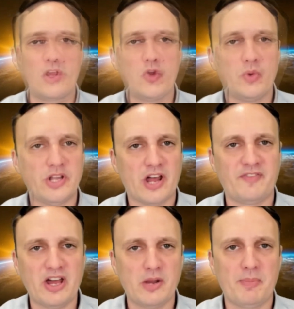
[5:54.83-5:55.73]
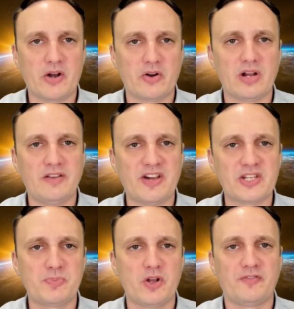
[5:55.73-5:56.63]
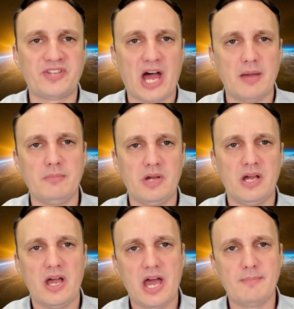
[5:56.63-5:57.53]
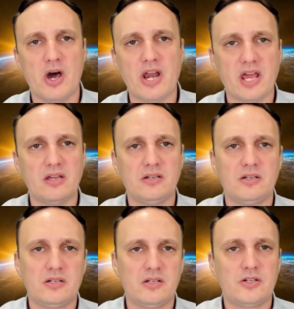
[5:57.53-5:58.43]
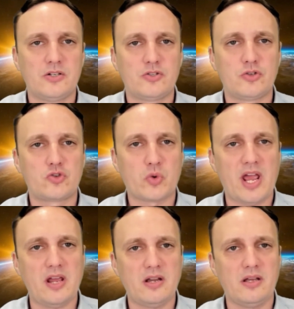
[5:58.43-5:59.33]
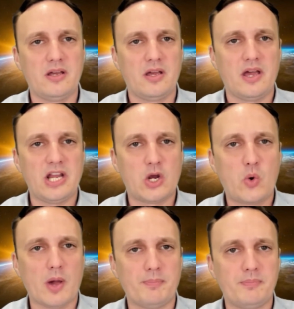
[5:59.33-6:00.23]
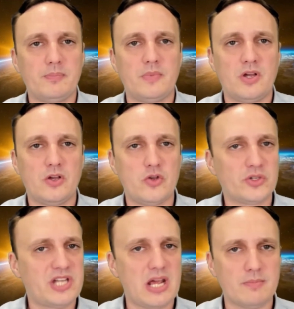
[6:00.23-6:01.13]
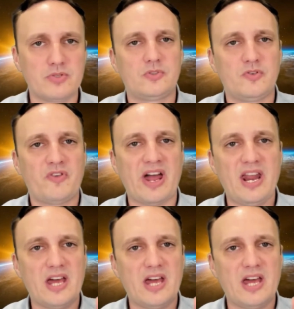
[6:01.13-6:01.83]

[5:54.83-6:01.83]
You will not find a better investment of time and money to train and equip your teams to finally